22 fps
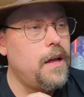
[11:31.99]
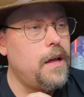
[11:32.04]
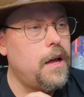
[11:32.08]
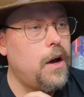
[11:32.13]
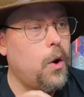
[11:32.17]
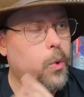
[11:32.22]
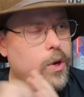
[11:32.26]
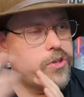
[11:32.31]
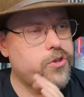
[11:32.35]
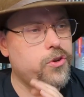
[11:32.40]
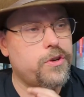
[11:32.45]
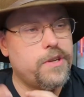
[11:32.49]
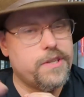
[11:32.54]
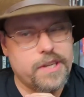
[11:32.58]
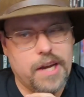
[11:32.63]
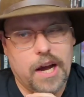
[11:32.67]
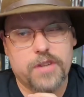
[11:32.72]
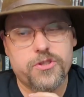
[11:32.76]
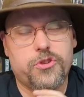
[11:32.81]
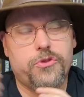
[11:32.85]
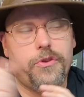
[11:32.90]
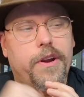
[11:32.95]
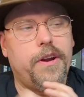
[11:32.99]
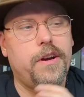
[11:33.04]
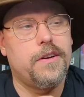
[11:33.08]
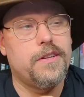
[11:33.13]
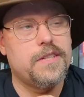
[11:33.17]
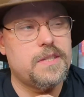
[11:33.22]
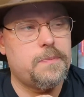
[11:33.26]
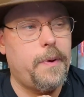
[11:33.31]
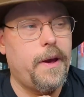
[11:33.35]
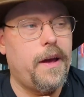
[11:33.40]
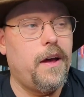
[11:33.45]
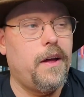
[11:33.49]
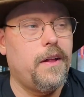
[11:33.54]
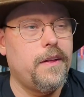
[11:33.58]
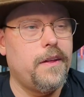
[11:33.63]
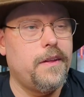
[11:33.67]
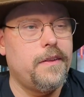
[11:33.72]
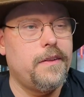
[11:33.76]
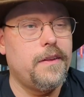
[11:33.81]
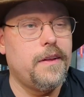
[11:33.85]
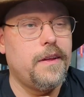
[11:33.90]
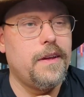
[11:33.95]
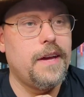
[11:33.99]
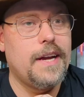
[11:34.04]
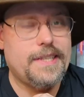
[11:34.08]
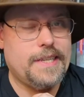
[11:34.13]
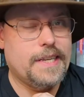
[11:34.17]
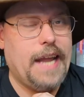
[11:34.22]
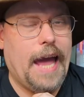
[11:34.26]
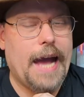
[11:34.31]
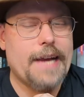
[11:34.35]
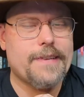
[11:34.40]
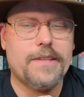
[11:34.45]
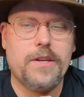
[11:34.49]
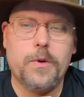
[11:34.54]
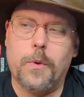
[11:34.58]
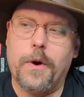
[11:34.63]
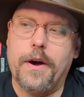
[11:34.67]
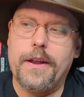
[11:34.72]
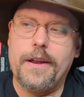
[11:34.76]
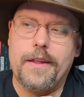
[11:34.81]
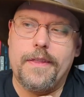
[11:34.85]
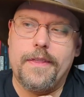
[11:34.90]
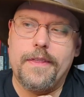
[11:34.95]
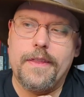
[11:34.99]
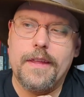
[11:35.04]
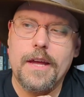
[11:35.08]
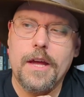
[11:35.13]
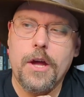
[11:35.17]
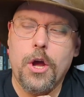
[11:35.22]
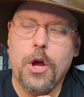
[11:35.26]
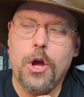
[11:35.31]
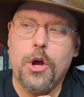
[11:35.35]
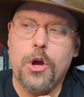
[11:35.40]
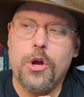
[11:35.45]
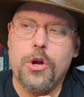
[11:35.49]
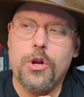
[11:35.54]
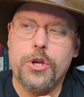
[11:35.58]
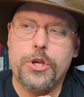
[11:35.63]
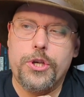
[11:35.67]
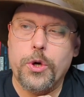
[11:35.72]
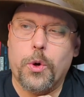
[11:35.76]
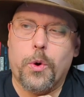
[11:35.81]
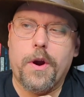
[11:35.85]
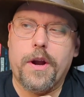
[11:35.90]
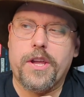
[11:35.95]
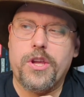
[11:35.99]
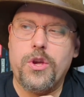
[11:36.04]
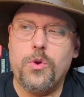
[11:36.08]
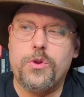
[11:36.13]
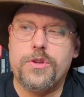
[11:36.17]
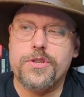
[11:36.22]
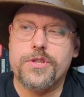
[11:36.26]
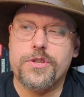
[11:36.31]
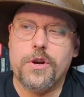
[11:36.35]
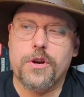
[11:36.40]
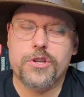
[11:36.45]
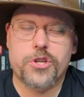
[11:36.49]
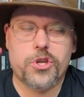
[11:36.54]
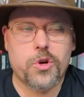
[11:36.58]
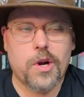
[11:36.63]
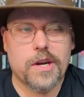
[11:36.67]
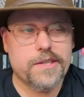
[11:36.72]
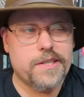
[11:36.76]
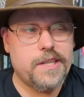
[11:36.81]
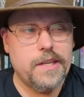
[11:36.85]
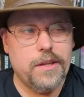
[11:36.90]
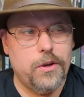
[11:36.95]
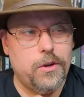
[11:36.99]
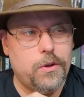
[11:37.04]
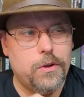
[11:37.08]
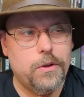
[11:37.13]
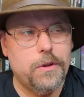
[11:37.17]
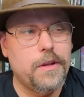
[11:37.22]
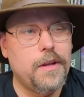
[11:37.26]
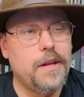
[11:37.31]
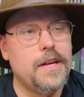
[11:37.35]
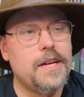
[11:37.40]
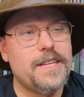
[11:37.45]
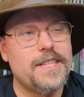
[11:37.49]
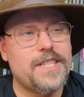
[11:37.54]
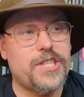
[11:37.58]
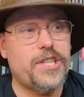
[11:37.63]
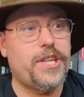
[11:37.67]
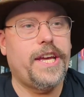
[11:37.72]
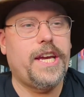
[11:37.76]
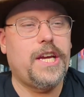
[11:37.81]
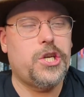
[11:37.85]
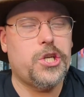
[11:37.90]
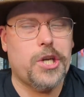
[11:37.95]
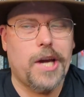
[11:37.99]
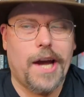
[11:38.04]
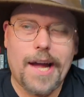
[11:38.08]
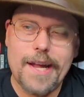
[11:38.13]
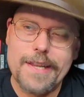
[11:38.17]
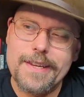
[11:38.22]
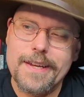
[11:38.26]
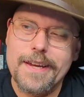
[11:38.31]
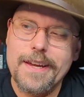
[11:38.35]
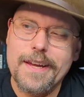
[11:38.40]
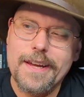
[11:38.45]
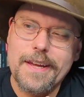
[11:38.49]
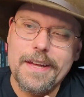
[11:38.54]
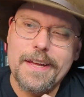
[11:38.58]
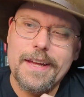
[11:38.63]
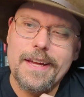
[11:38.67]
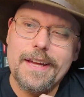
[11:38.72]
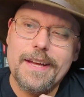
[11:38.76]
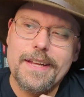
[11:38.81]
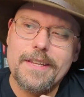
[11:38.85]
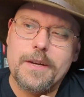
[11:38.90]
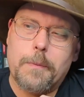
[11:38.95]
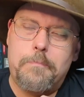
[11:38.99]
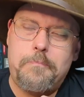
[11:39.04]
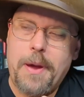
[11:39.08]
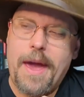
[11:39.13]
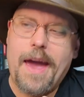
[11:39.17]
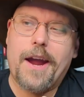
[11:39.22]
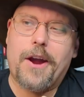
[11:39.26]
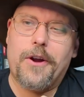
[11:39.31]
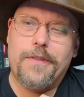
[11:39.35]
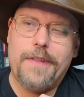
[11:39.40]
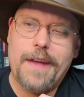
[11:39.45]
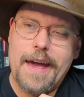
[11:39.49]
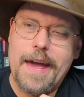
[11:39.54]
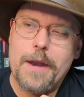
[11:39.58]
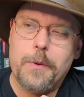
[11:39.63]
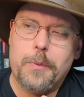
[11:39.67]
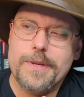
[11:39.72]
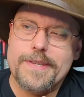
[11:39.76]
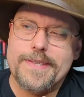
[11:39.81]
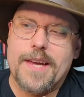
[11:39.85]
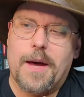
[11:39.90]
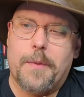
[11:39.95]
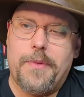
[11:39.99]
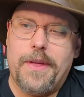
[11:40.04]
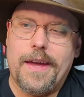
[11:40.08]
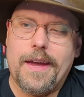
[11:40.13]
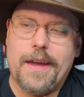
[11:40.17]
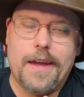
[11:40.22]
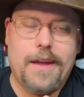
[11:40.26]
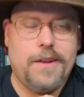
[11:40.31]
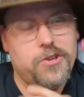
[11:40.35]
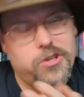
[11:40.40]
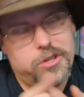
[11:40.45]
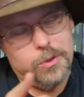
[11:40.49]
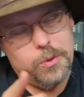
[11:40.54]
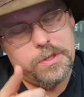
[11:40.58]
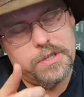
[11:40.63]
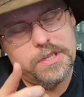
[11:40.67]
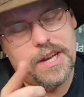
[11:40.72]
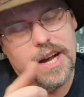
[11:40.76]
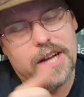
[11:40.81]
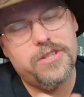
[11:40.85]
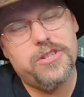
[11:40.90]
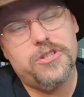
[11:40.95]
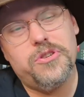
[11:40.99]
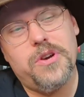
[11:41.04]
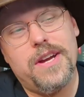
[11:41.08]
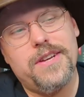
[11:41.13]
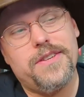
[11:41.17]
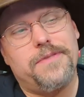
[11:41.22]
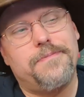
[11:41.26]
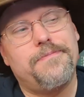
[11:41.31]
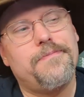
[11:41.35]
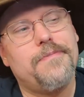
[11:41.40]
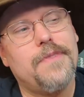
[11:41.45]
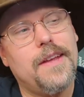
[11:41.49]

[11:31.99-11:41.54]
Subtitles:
a wizard is concentrating on a spell, and it's a nasty one, and Doric uses her trusty little slingshot to peg her in the head with something, and she loses concentration.